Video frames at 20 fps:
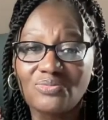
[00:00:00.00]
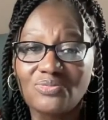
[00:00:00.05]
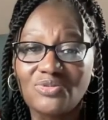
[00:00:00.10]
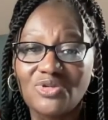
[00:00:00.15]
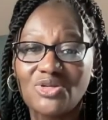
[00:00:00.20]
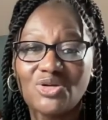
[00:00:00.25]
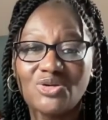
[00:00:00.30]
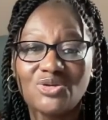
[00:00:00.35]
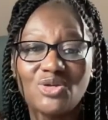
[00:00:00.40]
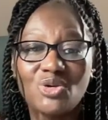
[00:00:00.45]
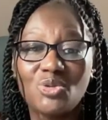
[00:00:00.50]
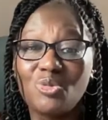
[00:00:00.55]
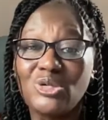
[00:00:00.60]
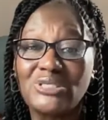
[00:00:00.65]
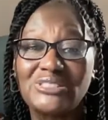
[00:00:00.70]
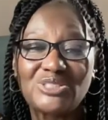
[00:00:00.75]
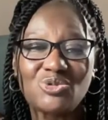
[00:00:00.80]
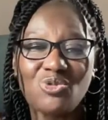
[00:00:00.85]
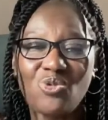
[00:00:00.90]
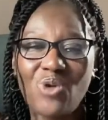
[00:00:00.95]
You know, no
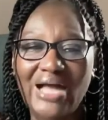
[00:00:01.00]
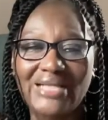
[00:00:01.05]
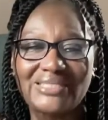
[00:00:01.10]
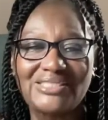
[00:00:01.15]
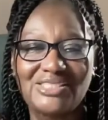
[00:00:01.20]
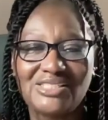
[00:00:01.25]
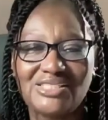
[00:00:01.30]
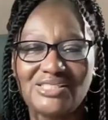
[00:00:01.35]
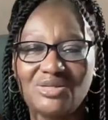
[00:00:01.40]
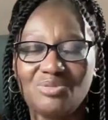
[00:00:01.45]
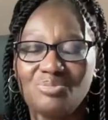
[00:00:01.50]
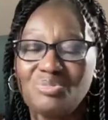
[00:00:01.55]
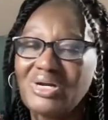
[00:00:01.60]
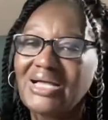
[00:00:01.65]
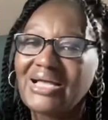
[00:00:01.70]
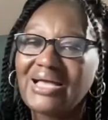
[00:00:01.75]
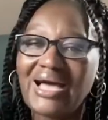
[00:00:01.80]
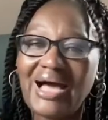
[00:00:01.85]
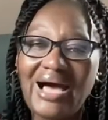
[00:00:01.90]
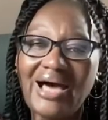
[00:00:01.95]
one's watching you,
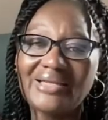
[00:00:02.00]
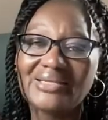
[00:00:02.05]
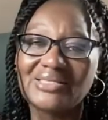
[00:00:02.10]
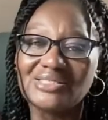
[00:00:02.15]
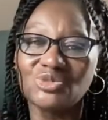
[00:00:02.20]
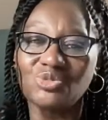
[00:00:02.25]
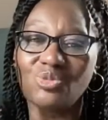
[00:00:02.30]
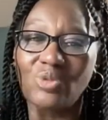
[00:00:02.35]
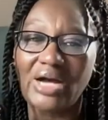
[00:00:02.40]
but God is